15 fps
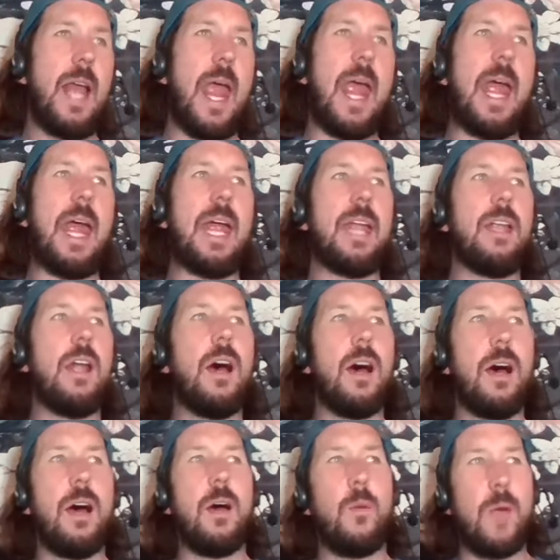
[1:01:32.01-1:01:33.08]
and
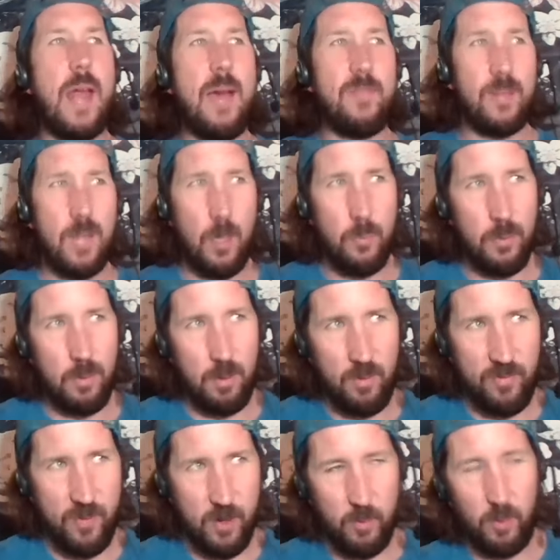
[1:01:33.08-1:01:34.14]
we have a couple
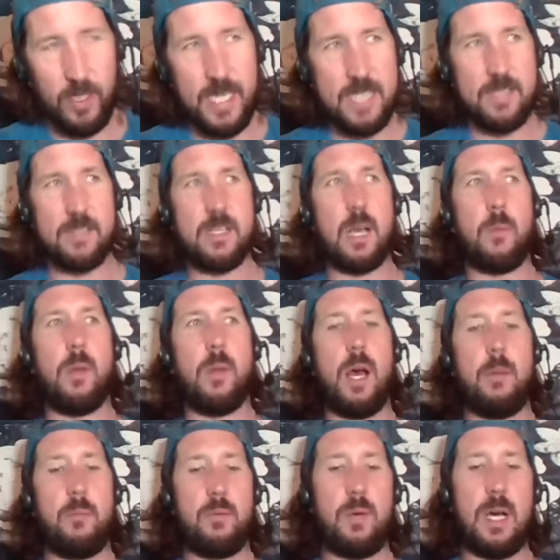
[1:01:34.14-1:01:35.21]
fun releases coming up.